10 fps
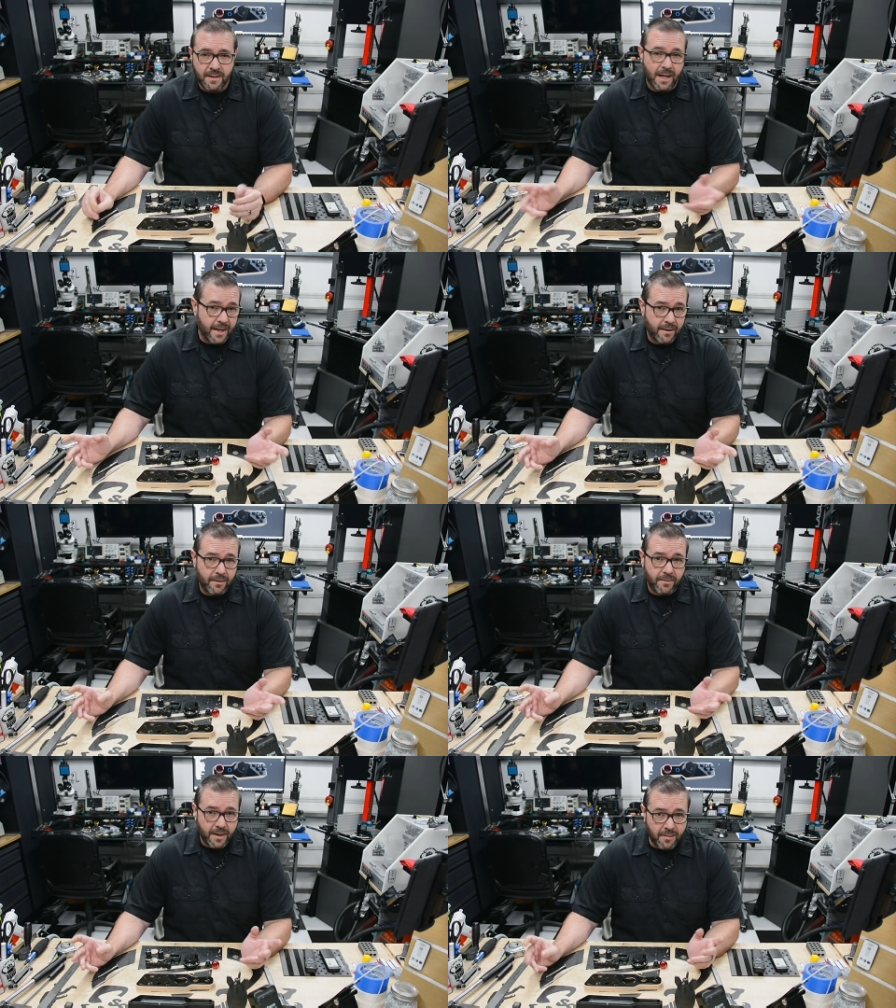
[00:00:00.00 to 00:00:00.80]
I
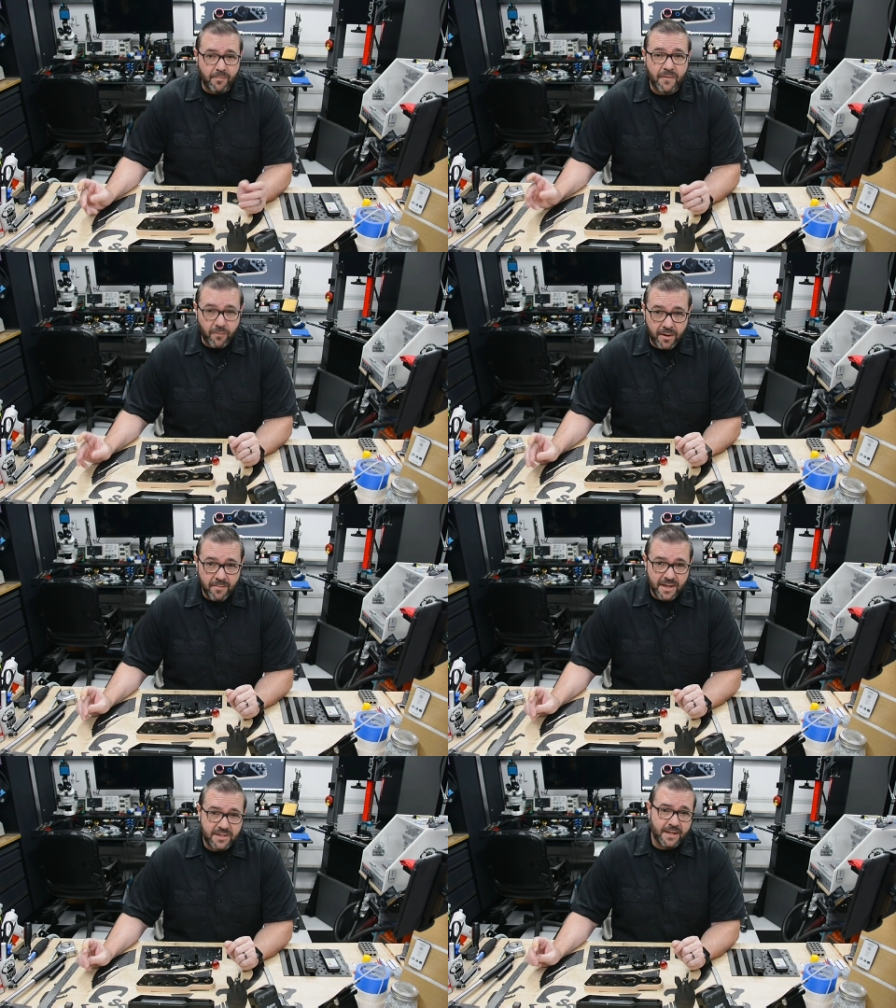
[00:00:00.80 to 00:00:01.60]
know, and before you
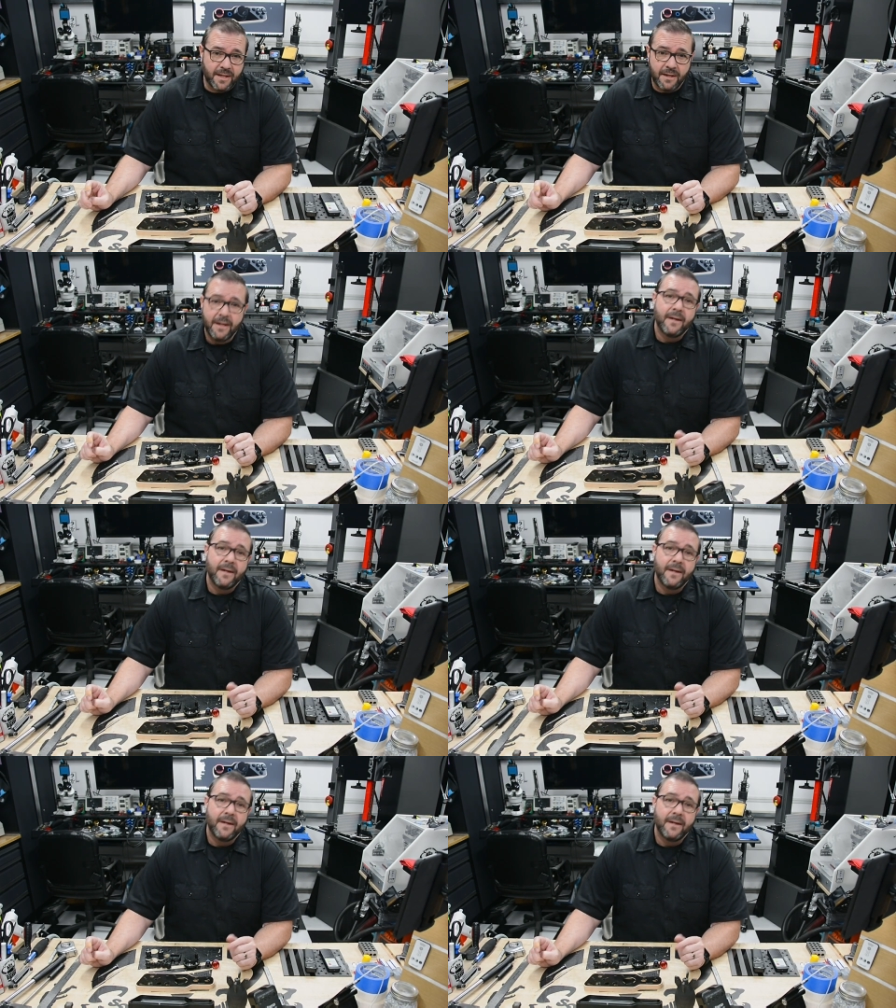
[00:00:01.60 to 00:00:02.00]
mention it,